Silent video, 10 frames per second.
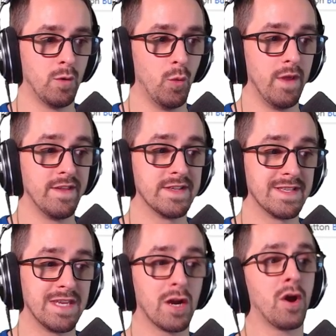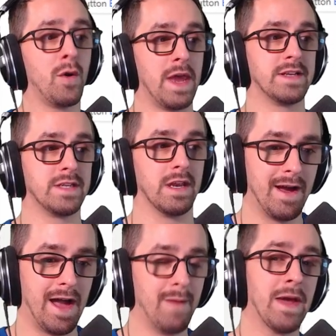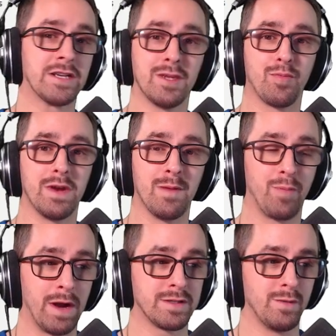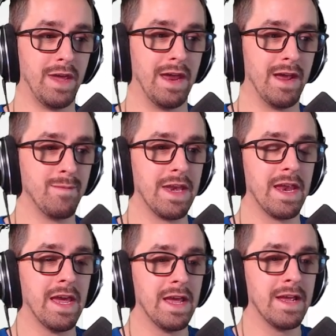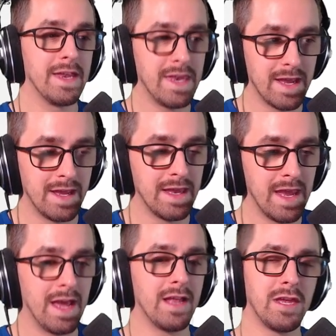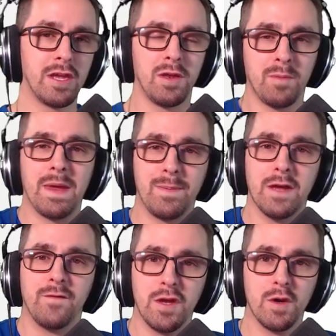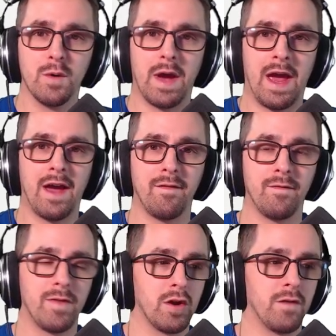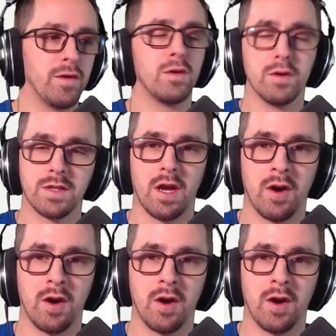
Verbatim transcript: with zero editing. I'm actually pretty impressed with that. I mean, yeah, maybe if you have or if you use an